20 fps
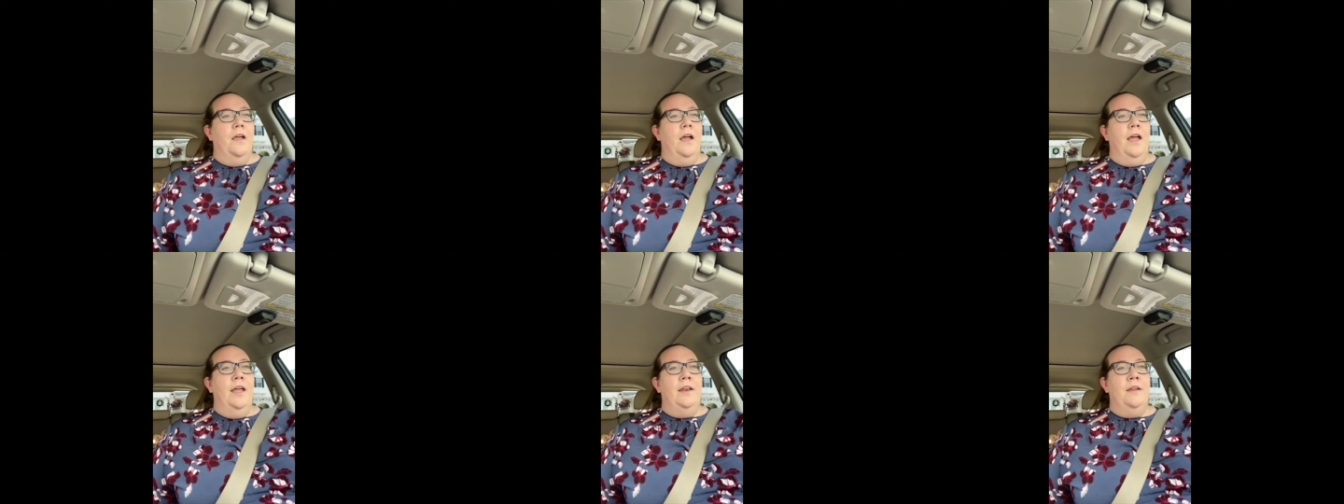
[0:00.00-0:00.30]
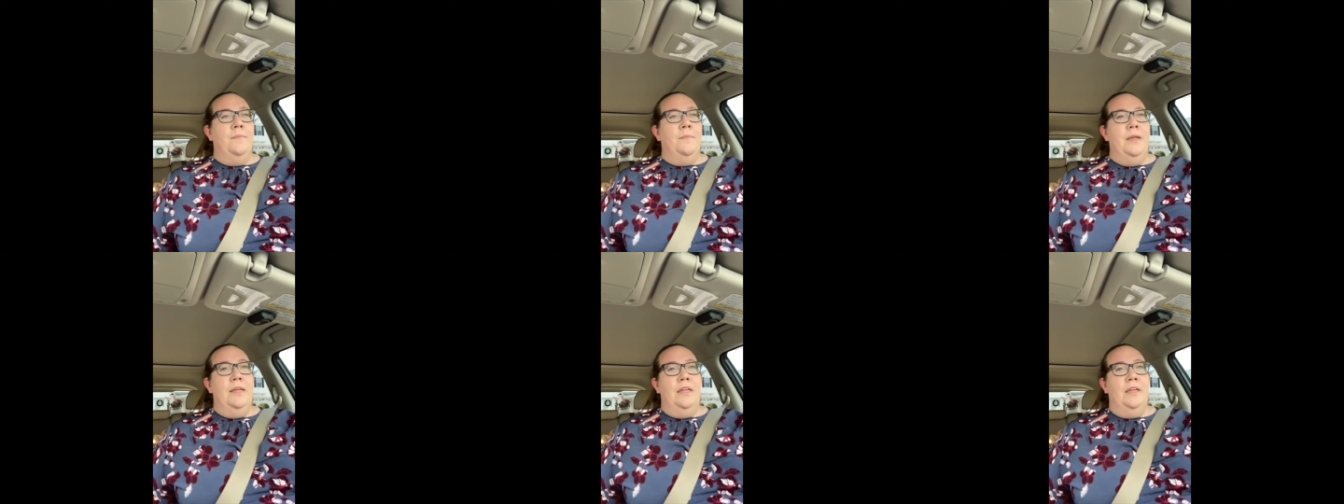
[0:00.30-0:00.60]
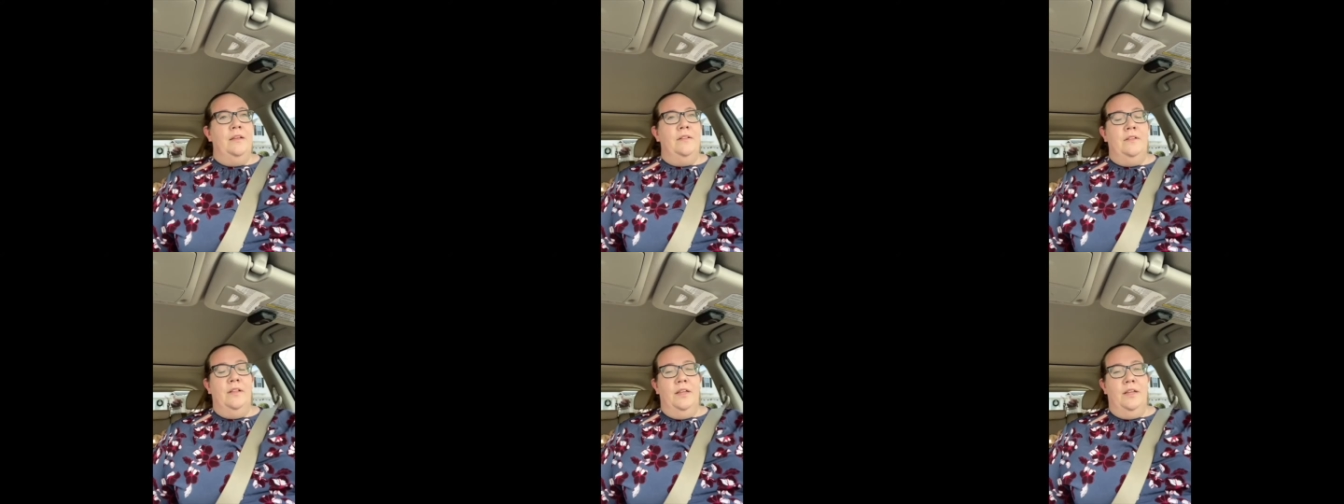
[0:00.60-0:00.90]
I end up
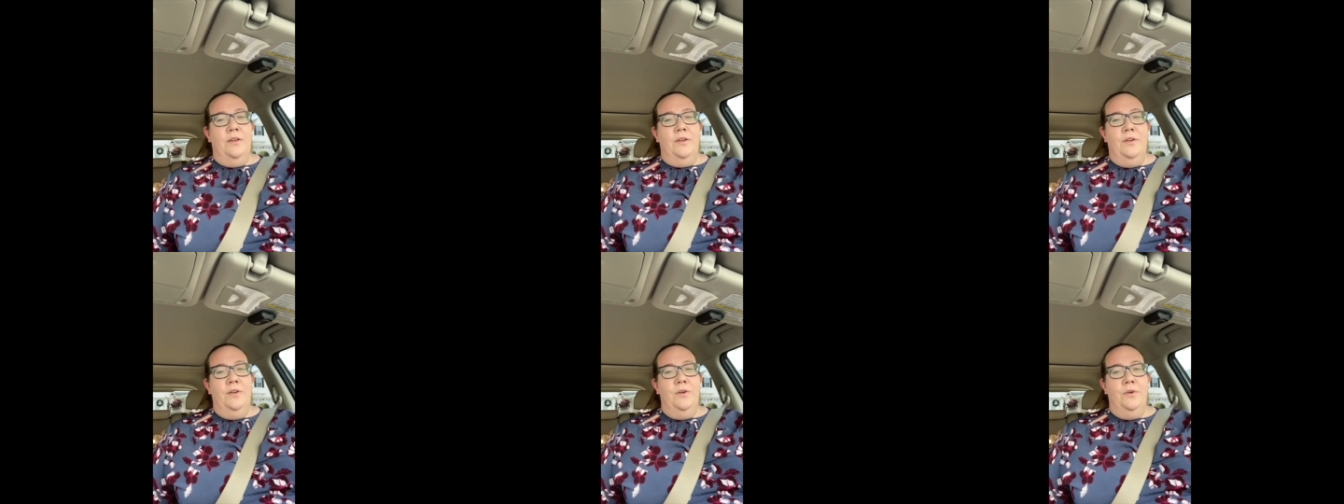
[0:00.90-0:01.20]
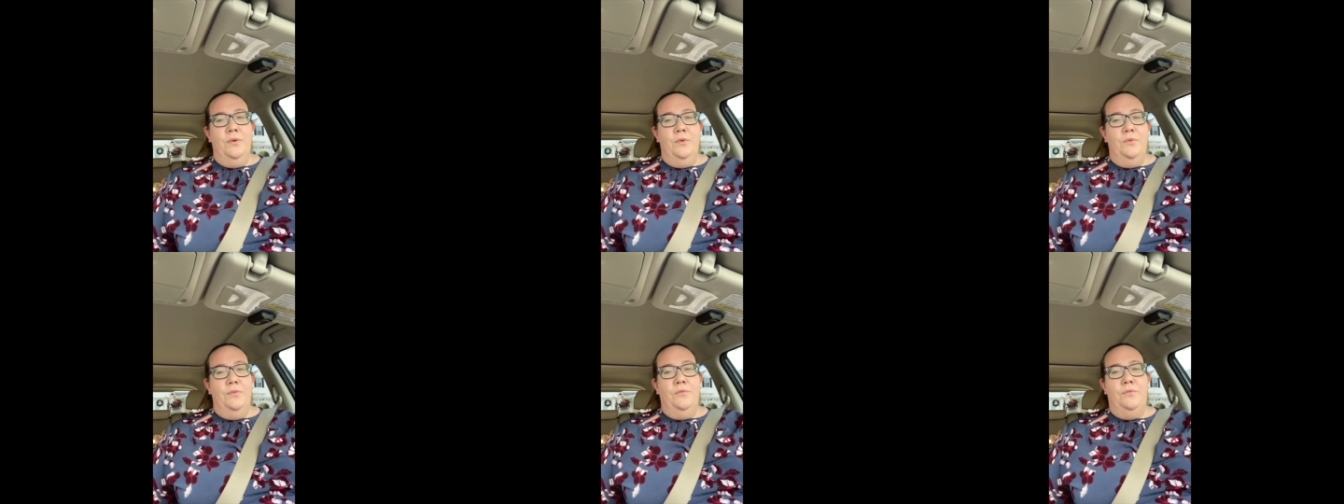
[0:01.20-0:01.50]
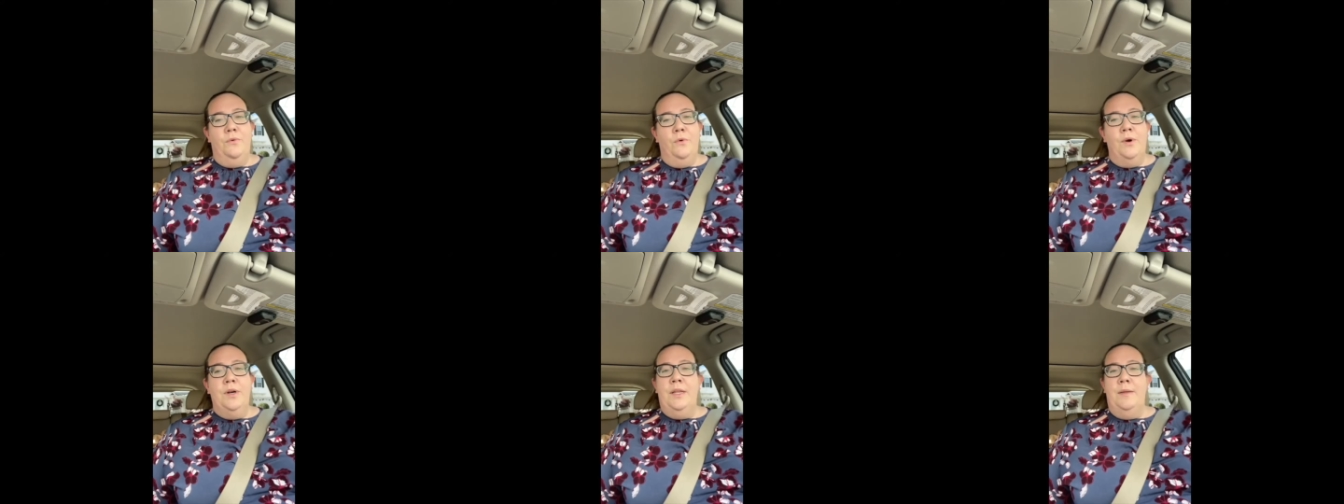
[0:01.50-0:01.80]
making like
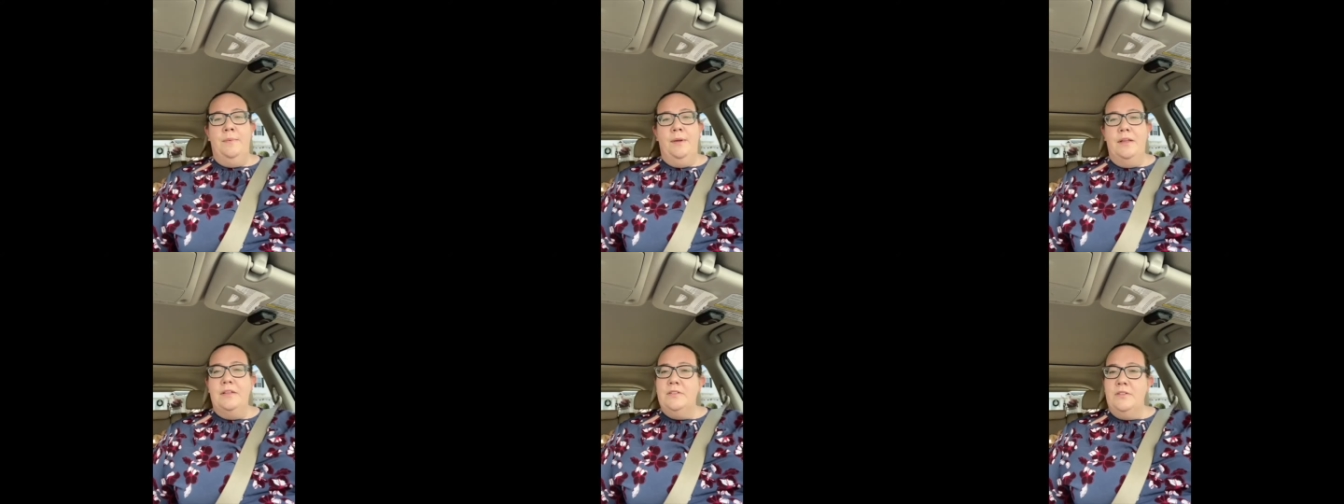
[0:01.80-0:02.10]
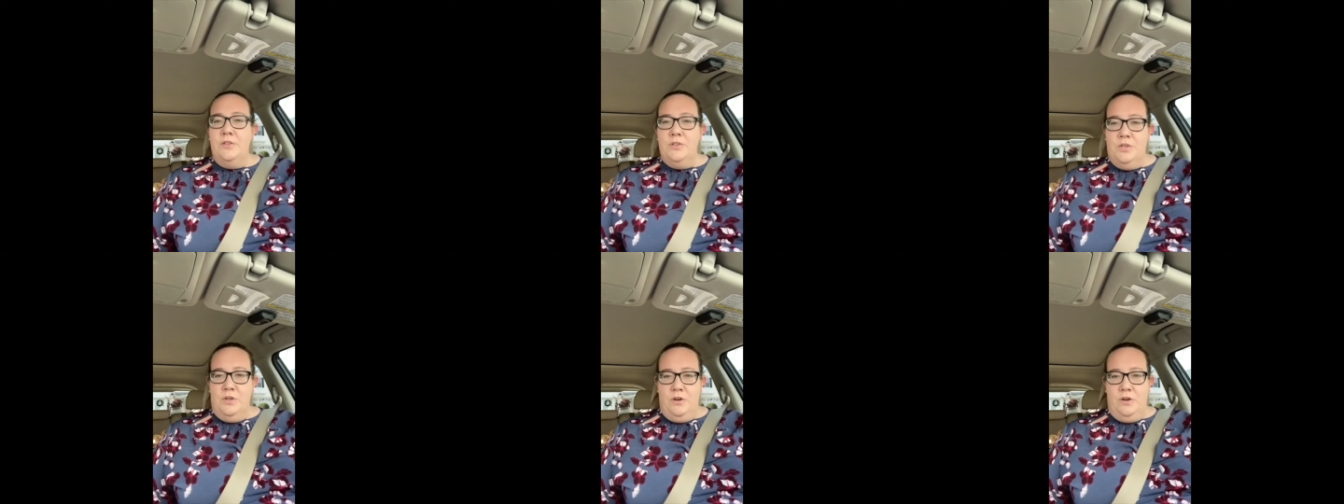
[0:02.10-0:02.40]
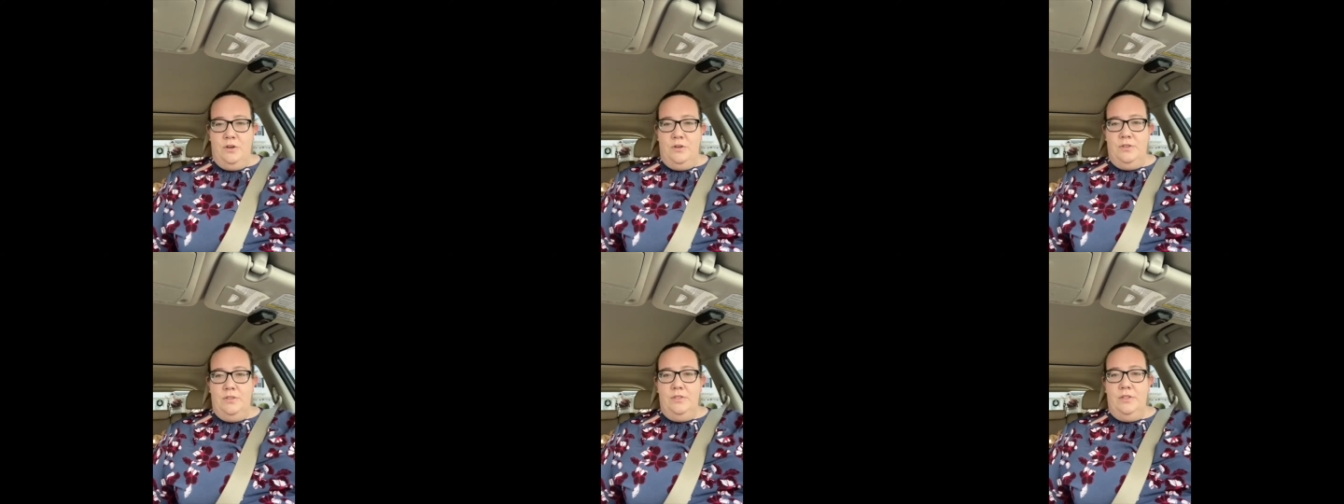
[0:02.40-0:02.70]
40 mason
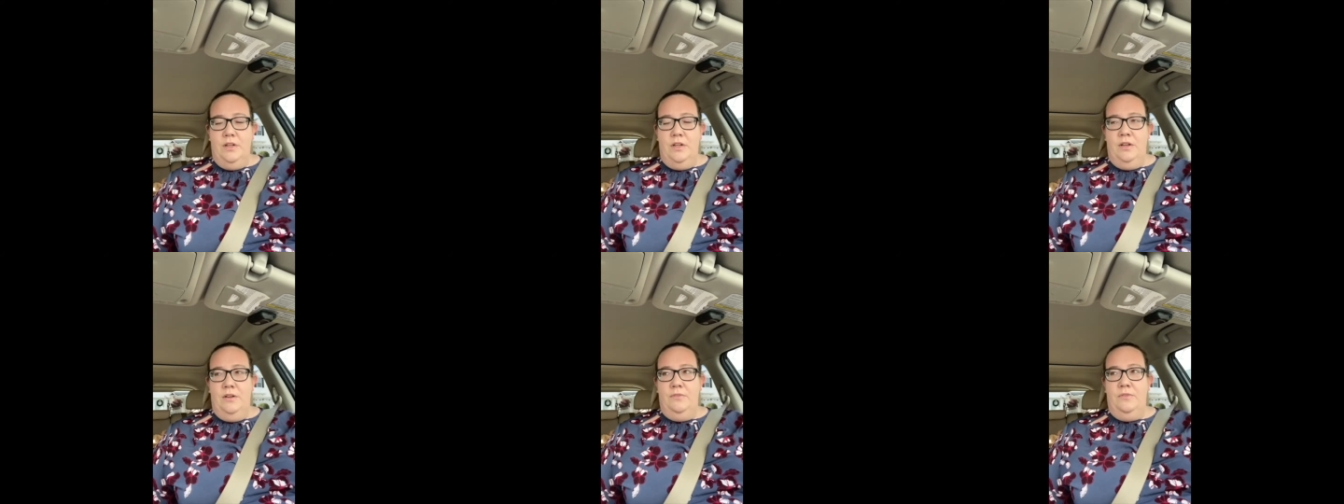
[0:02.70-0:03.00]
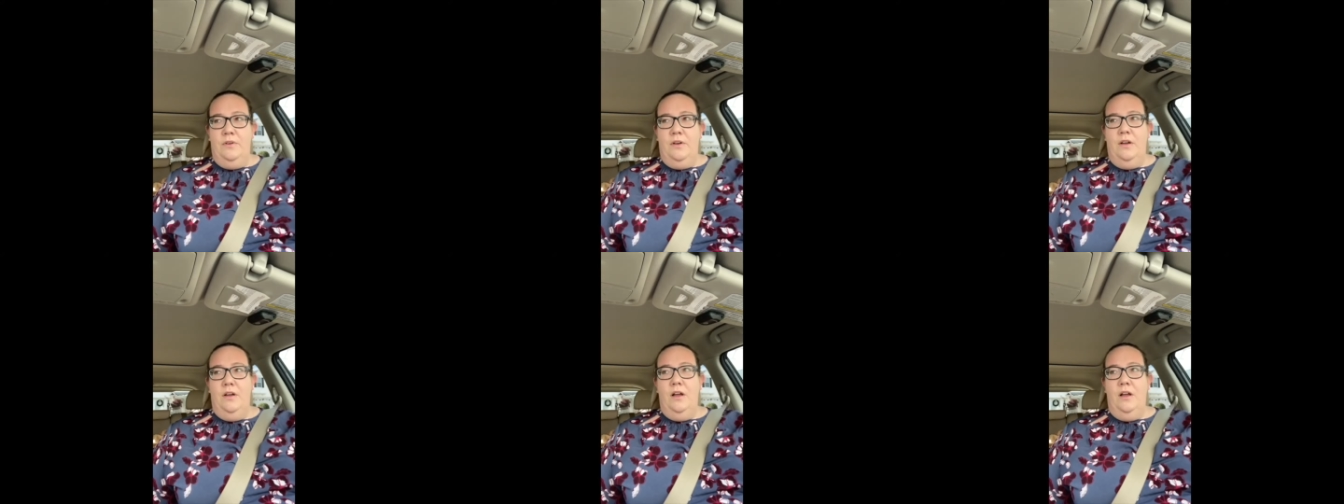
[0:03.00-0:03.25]
jars of